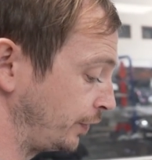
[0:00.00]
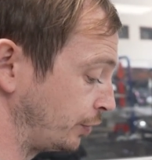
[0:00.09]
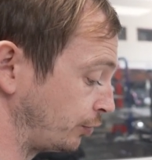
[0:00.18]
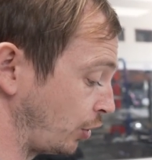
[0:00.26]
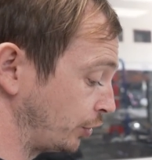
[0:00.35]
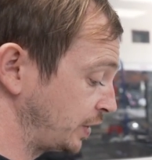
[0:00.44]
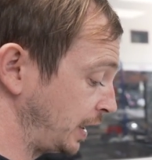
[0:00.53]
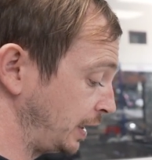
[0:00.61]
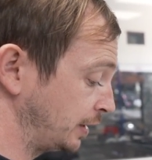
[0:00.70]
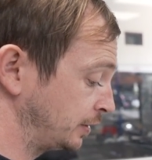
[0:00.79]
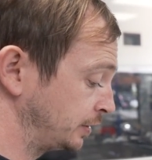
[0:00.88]
the rod
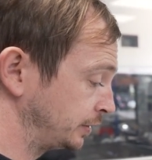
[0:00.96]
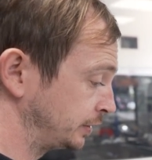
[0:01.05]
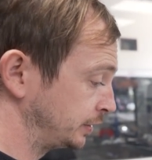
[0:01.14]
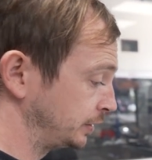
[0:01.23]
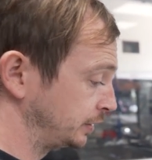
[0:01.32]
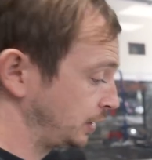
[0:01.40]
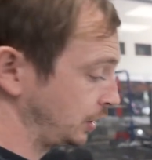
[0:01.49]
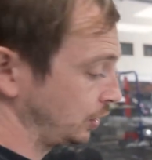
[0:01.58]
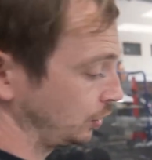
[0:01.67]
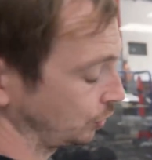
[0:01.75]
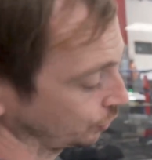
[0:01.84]
here,
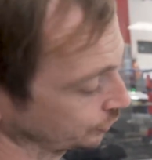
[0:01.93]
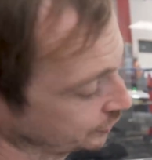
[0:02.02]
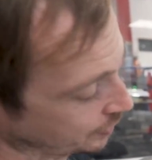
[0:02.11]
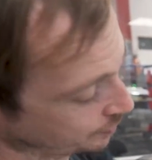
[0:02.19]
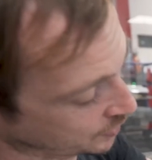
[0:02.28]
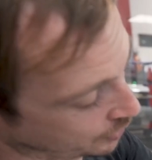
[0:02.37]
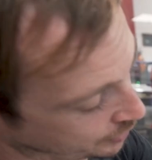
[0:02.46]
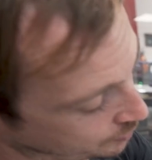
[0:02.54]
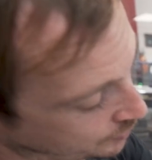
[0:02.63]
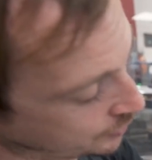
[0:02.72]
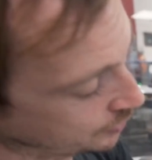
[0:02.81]
or
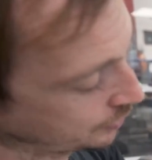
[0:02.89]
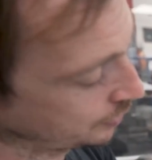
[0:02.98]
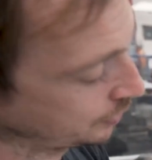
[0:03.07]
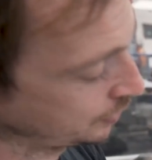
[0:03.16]
sometimes